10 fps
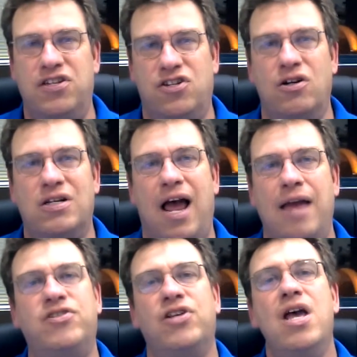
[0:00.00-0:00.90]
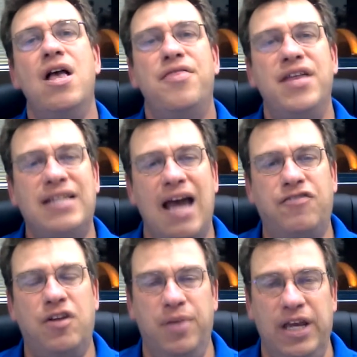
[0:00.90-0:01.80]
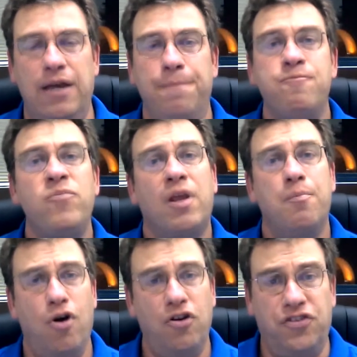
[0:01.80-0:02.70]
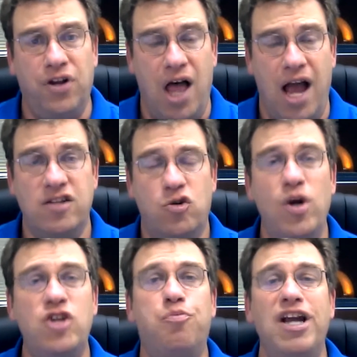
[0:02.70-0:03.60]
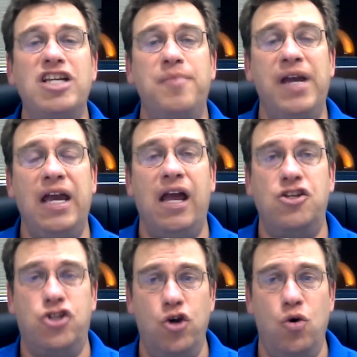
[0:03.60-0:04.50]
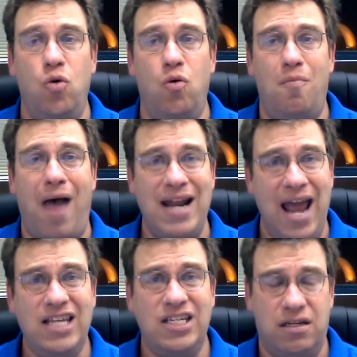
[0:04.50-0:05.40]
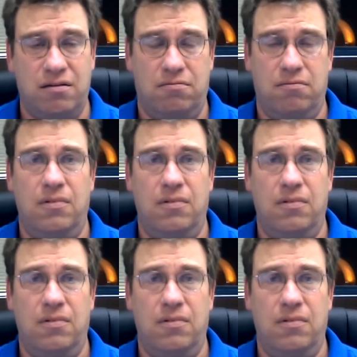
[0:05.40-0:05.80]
And certain times things have to be personalized, which brings me to my next